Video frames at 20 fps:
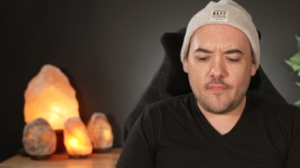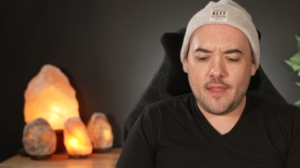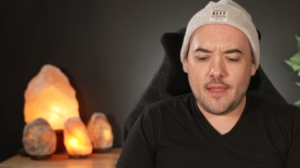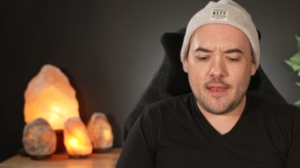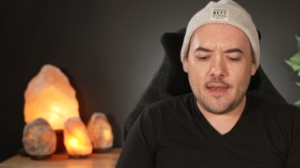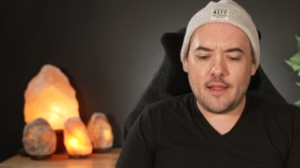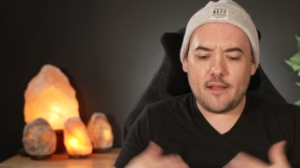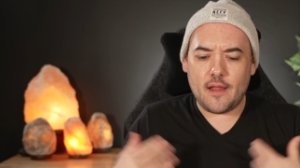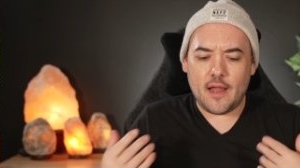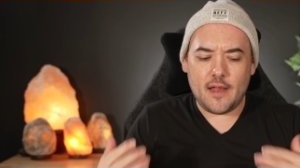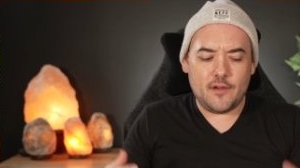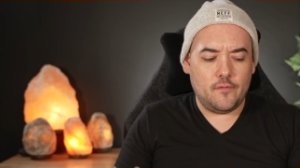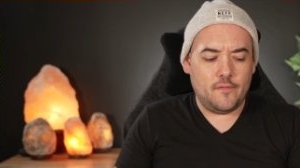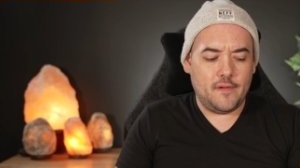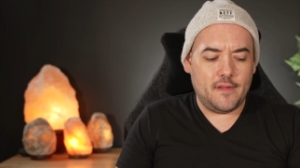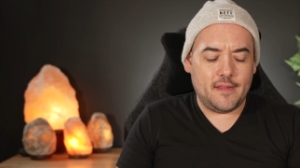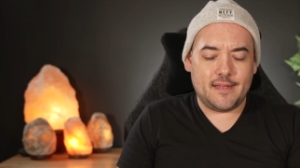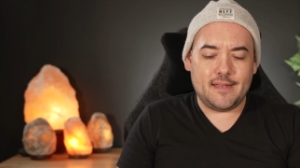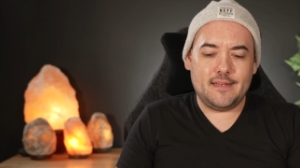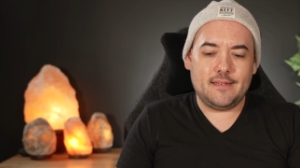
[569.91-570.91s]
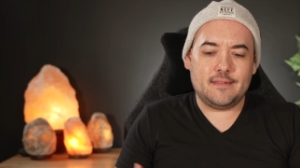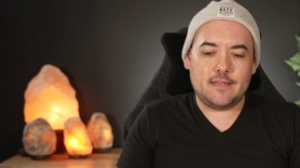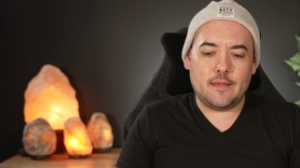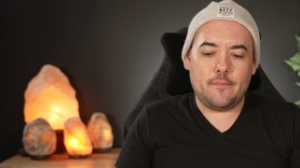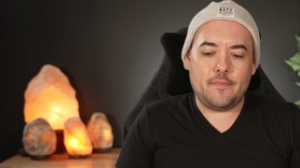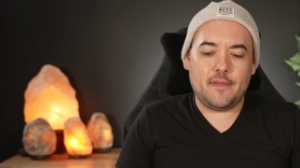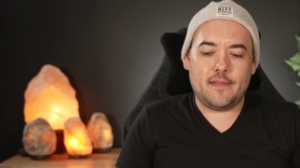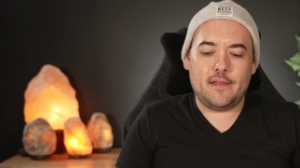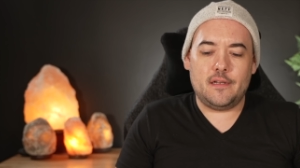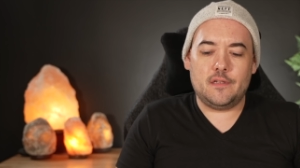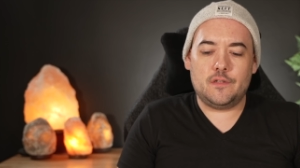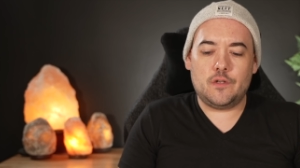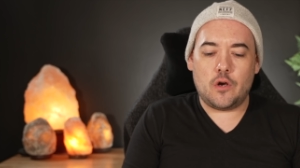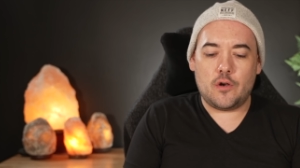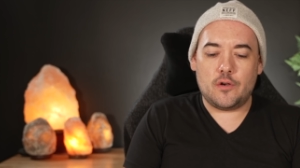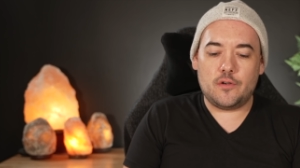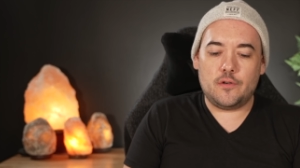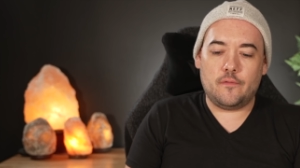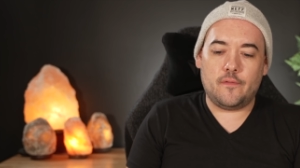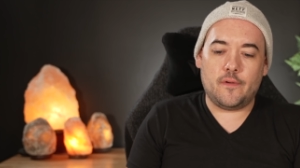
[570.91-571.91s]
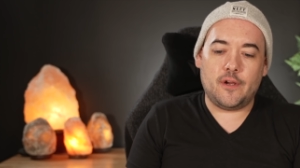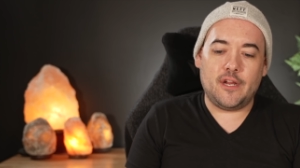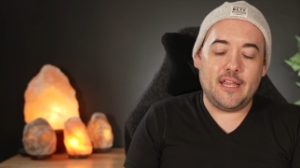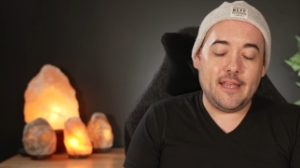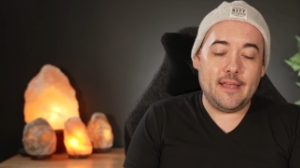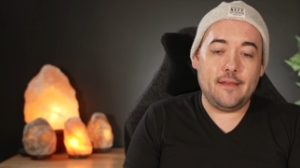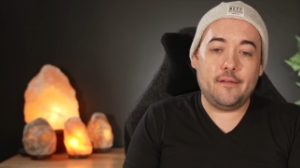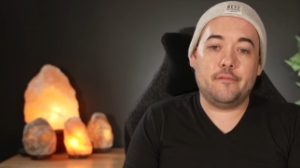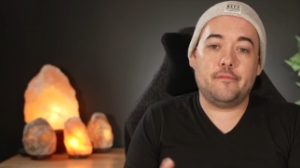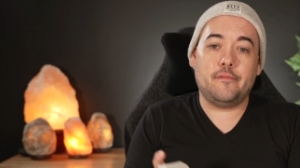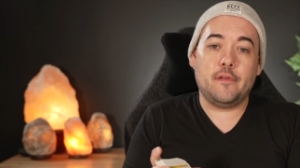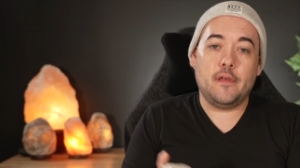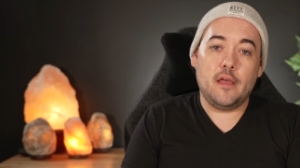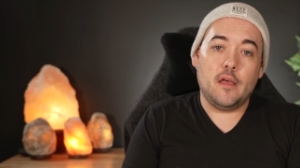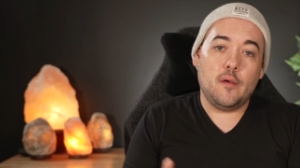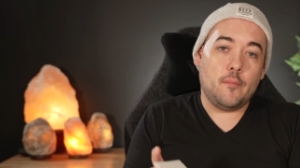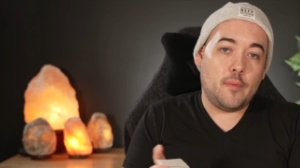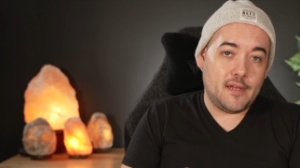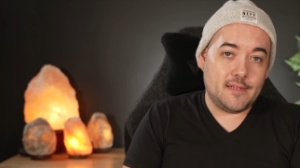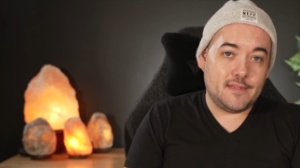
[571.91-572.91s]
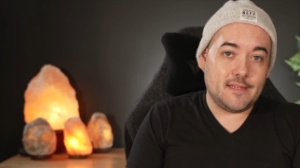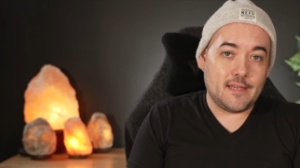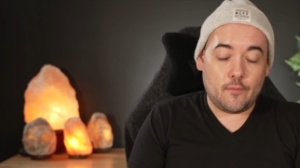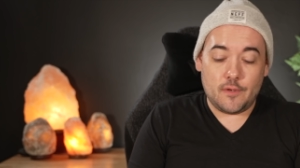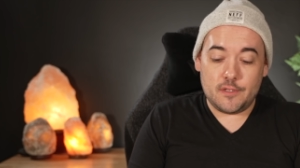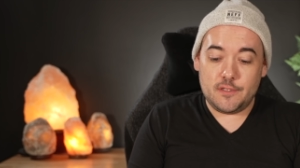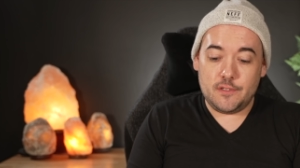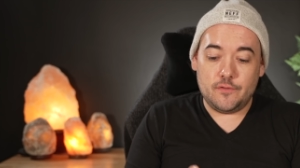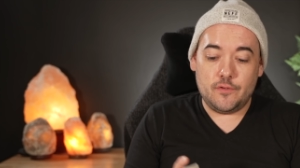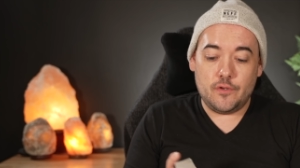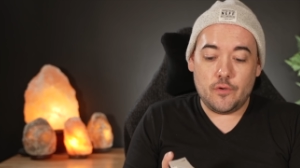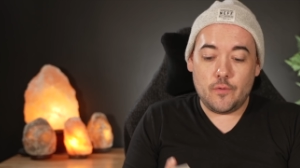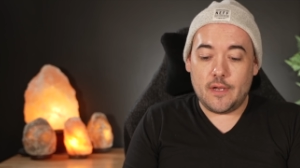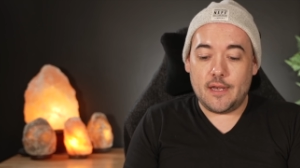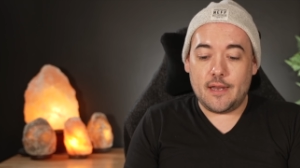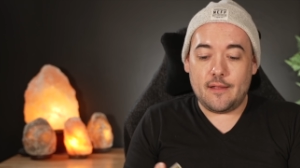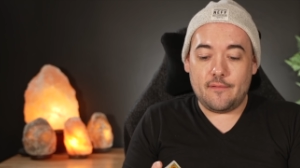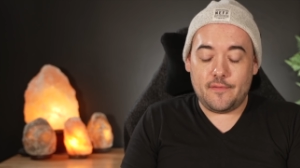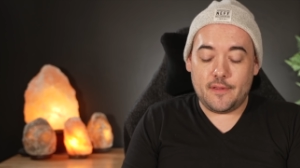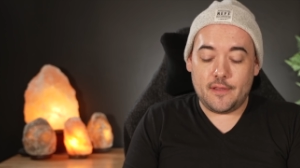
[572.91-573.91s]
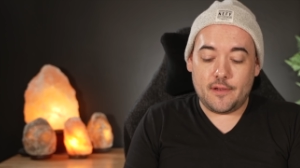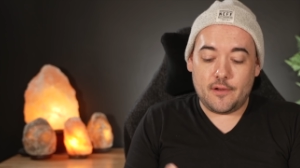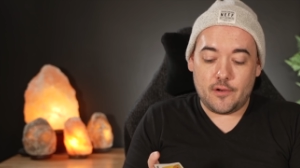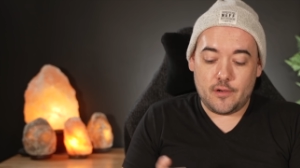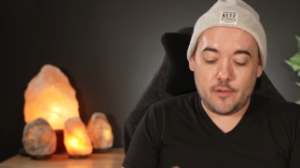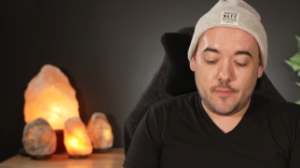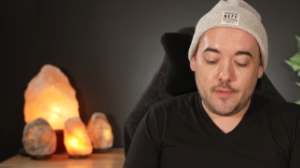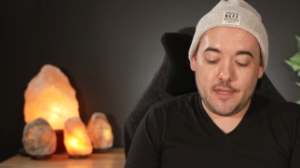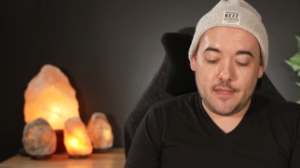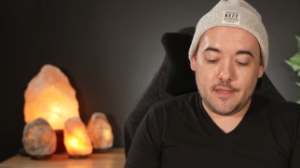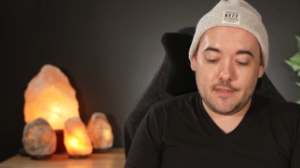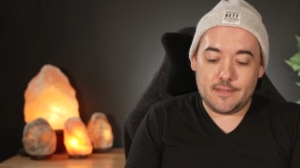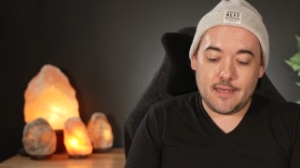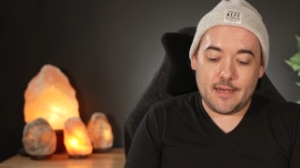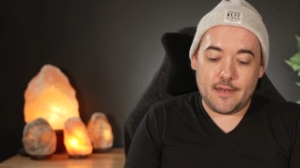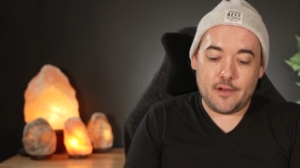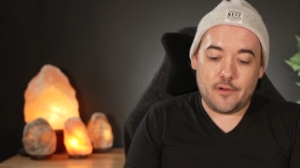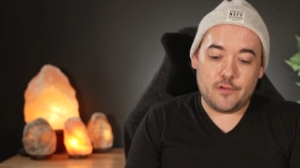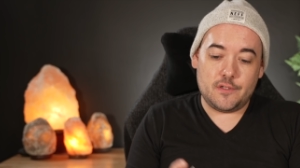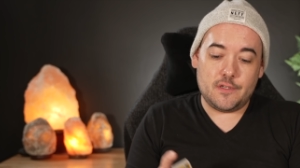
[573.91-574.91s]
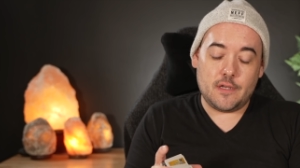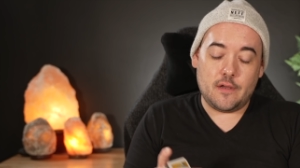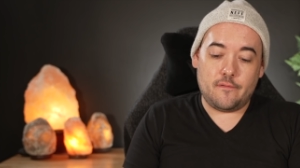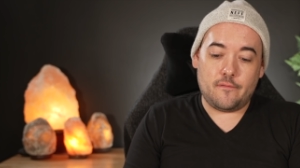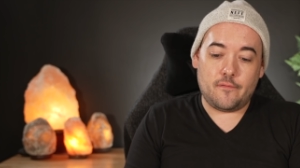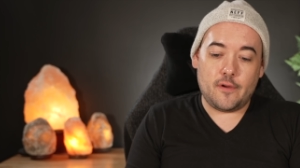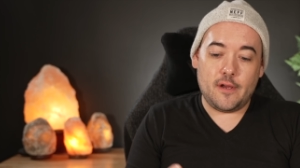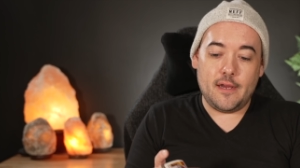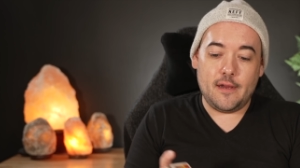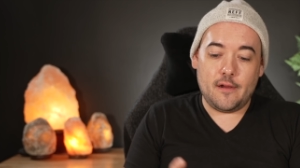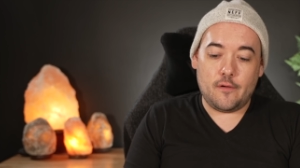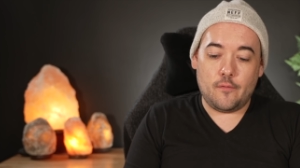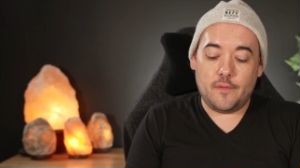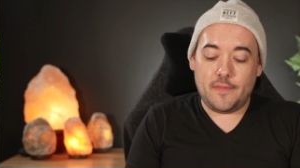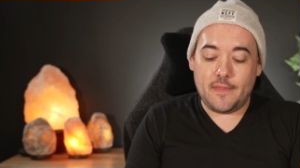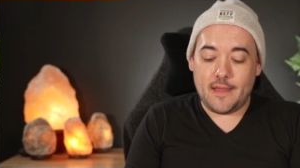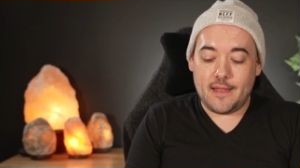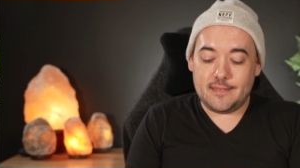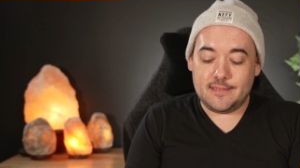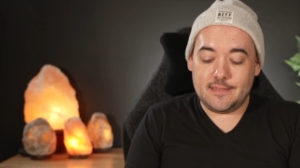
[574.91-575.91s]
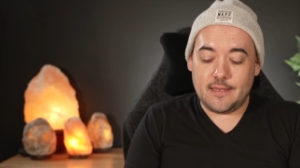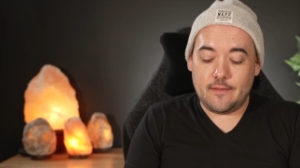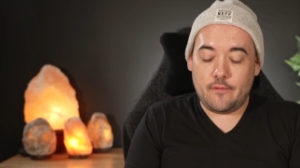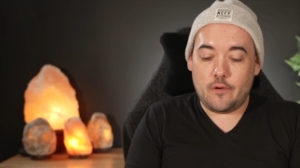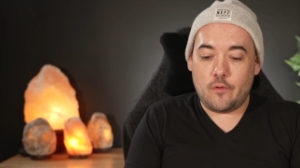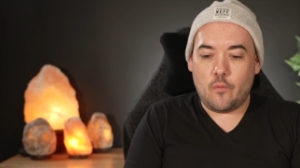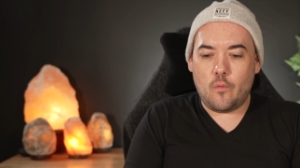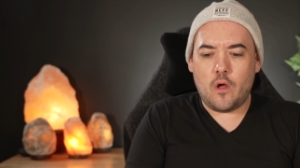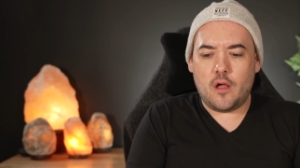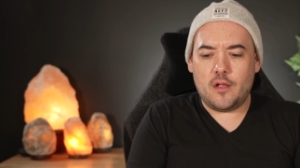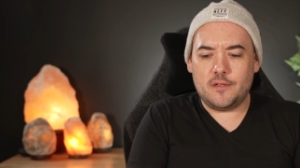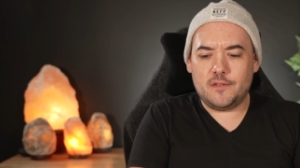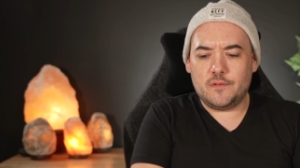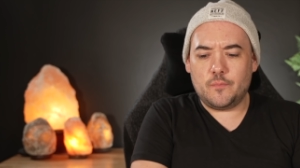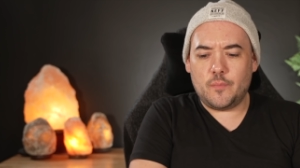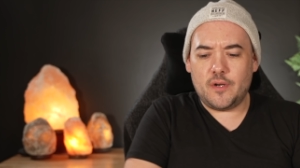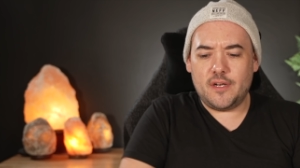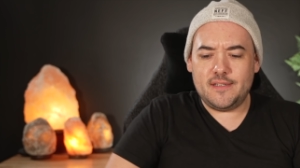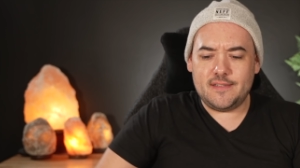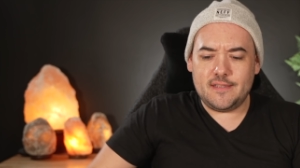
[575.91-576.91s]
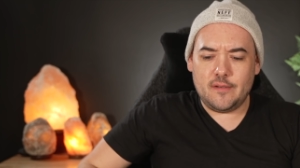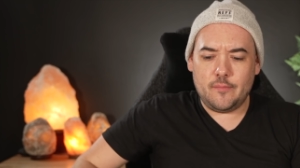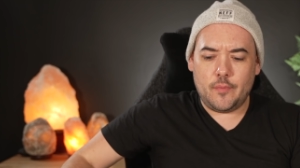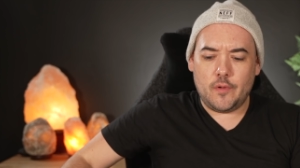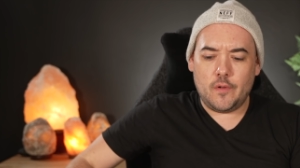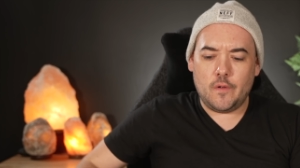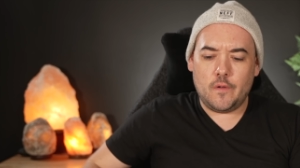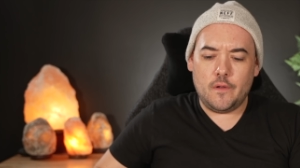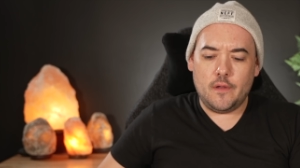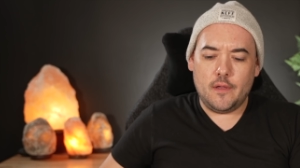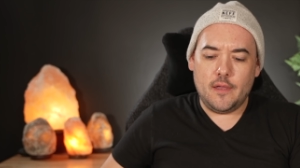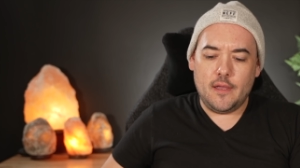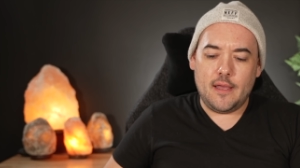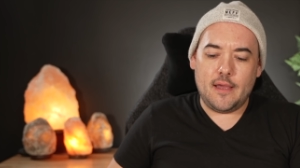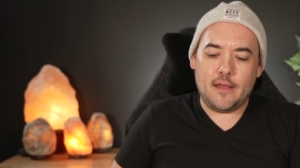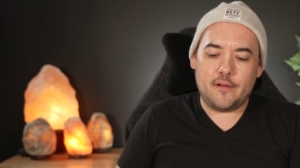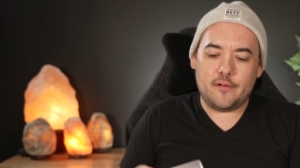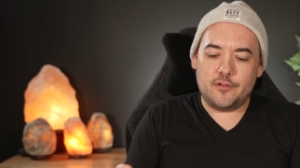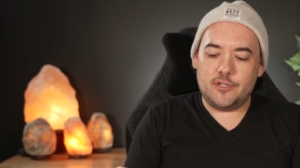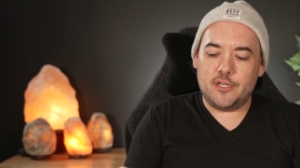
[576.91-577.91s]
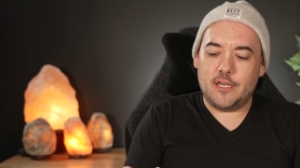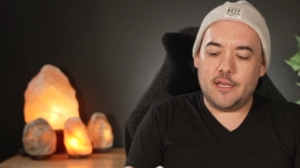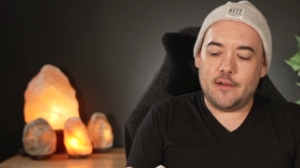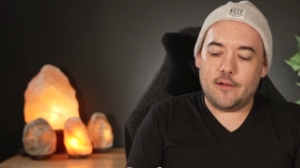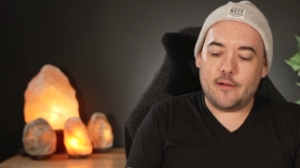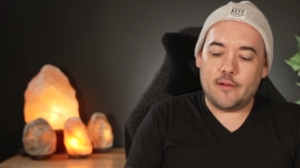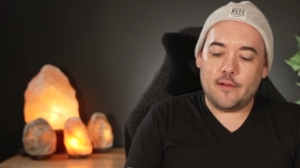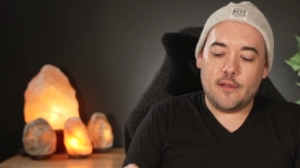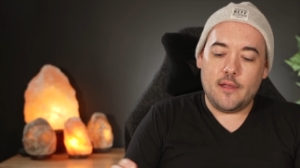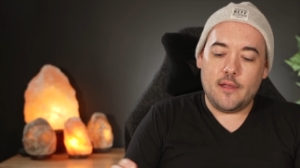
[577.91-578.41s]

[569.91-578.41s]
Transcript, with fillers: And I, I do feel like it is something that is hard to forgive, but it's like once you do it, I feel like you're going to be setting yourself free here with that Seven of Wands. Pretty simple energy here.